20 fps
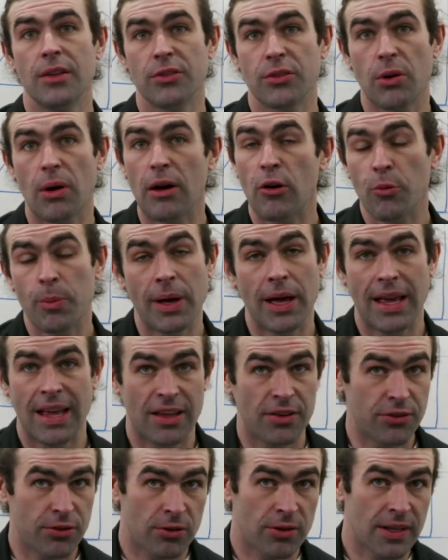So I hope I
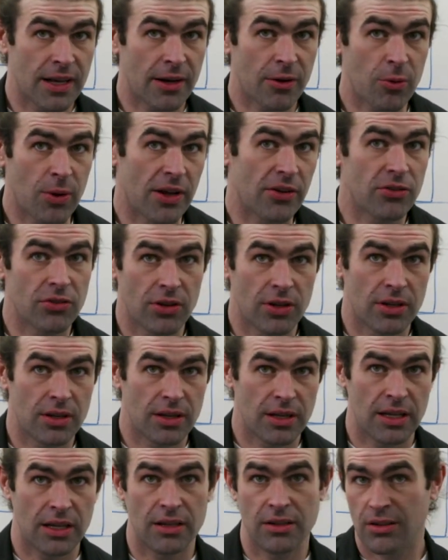answered that
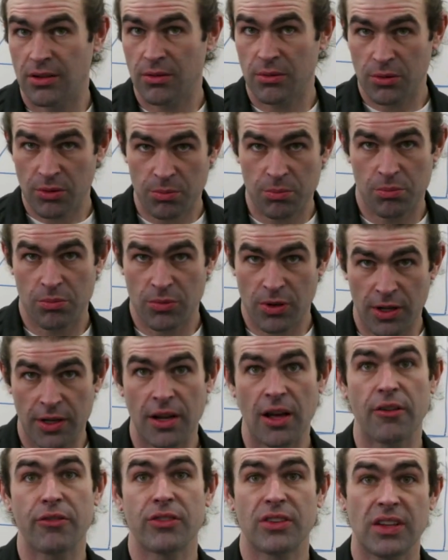question and
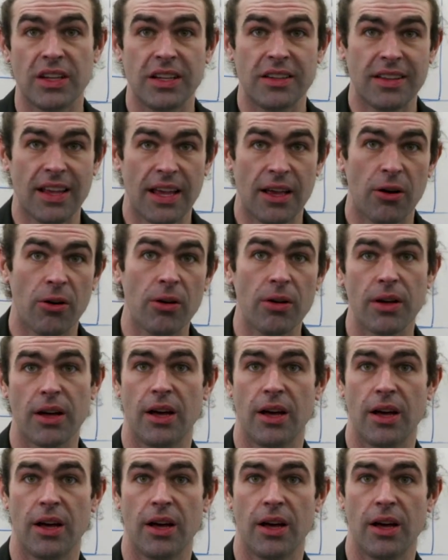enough detail.